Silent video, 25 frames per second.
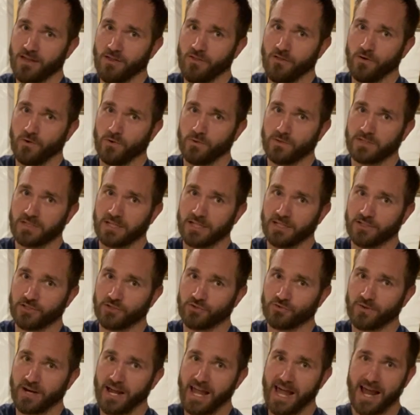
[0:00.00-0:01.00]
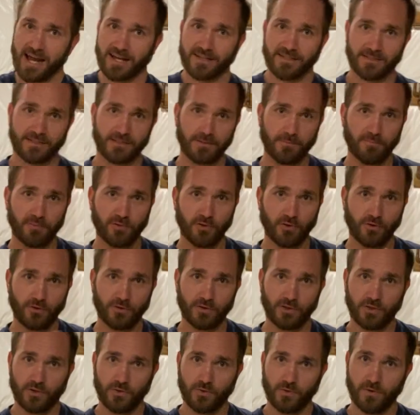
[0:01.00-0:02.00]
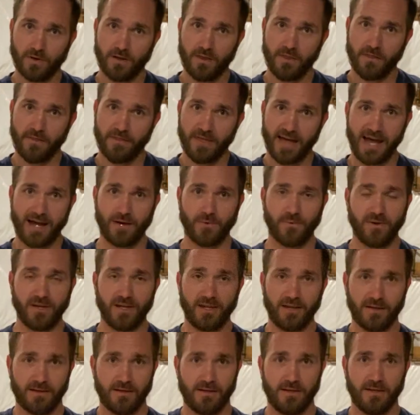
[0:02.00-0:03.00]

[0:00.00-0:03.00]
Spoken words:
those contract to pull you that way.